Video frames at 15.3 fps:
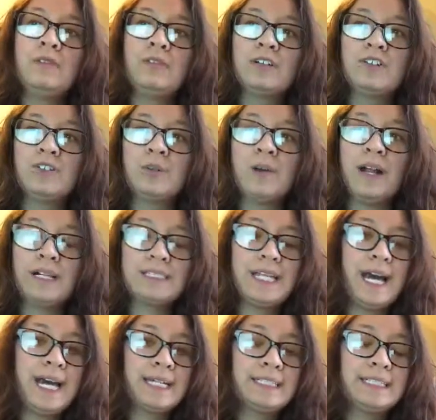with direct
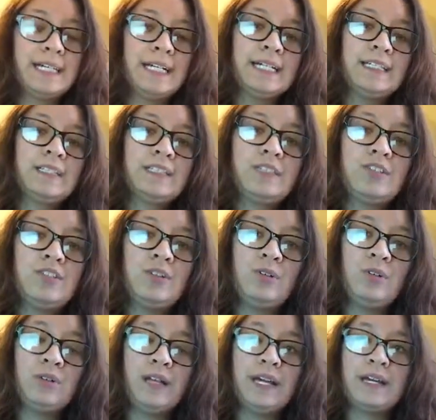access
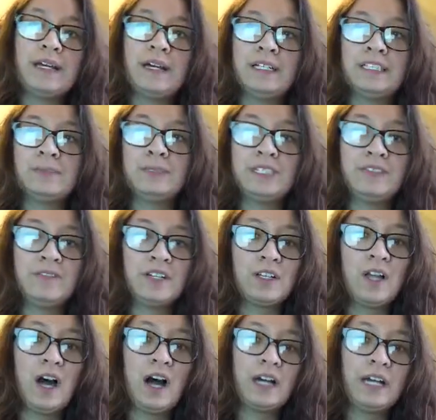to like a specific
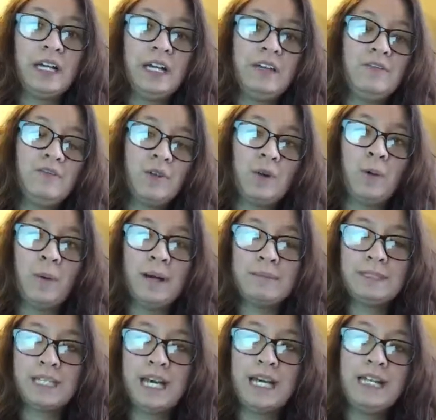login for a
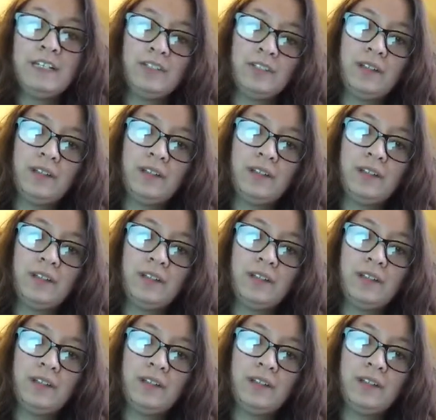website,